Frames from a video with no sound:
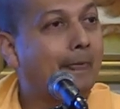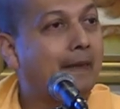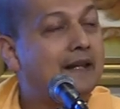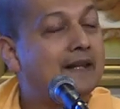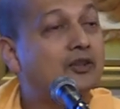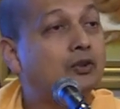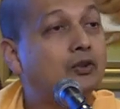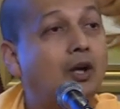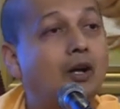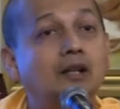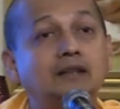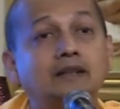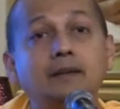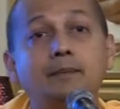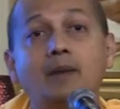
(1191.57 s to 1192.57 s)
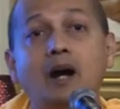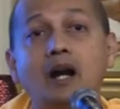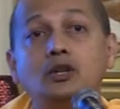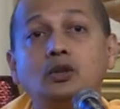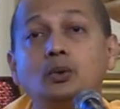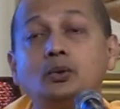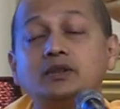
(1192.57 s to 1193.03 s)
is called the
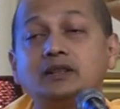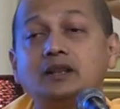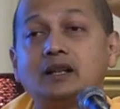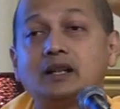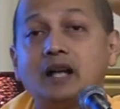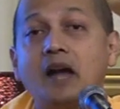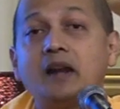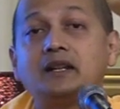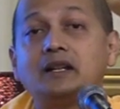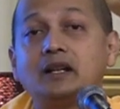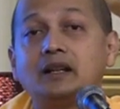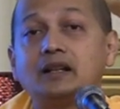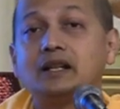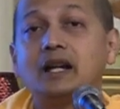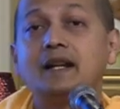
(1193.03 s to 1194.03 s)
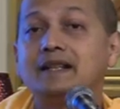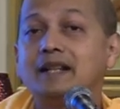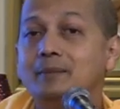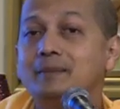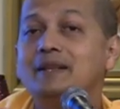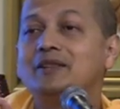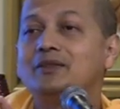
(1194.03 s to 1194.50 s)
Mandukya Karika.
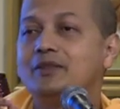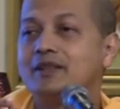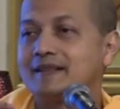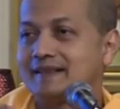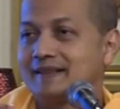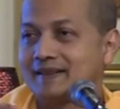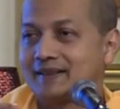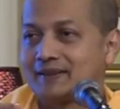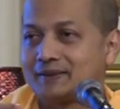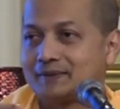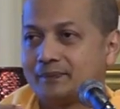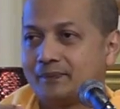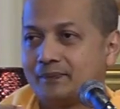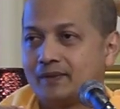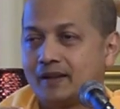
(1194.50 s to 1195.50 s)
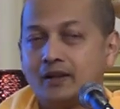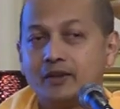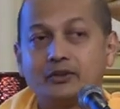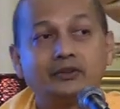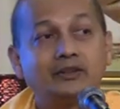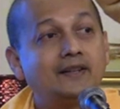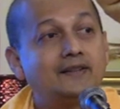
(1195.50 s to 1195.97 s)
Karika means verses.
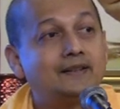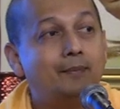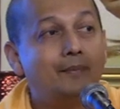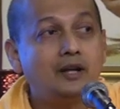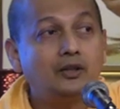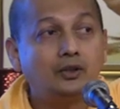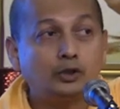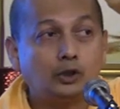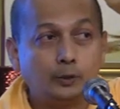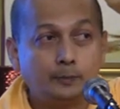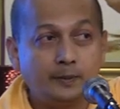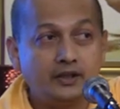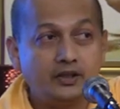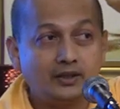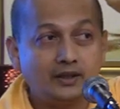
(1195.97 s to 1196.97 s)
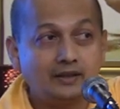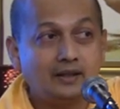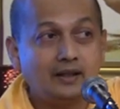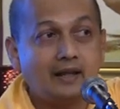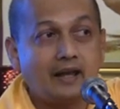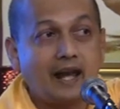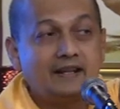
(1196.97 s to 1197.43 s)
So there is the Mandukya Upanishad,
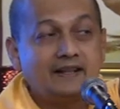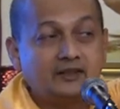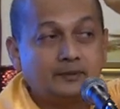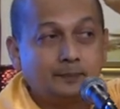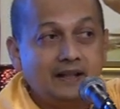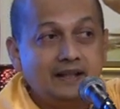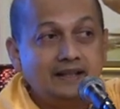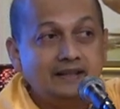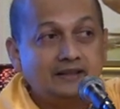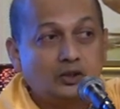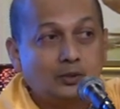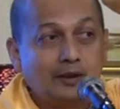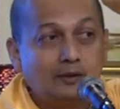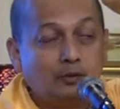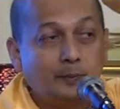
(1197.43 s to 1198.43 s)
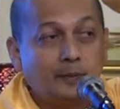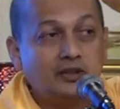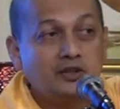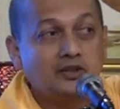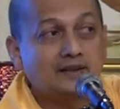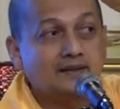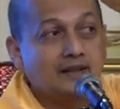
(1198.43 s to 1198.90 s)
and explaining the 12
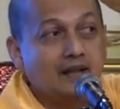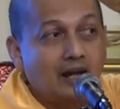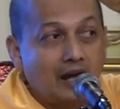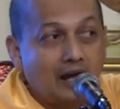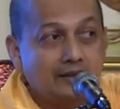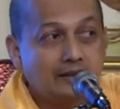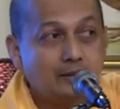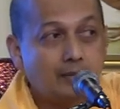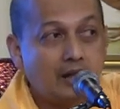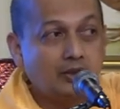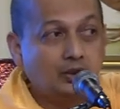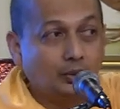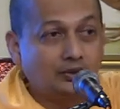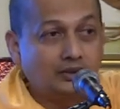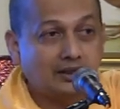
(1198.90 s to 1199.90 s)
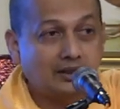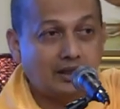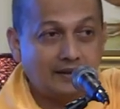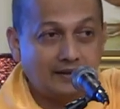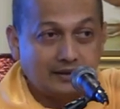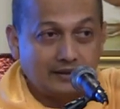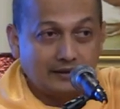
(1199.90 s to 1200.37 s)
Upanishads are the Mandukya
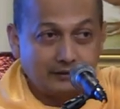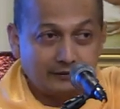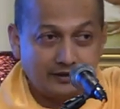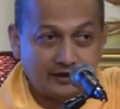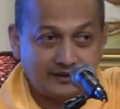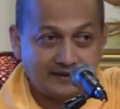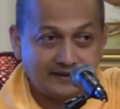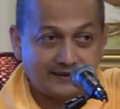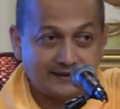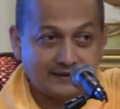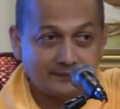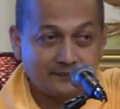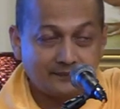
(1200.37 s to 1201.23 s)
Karika, the verses.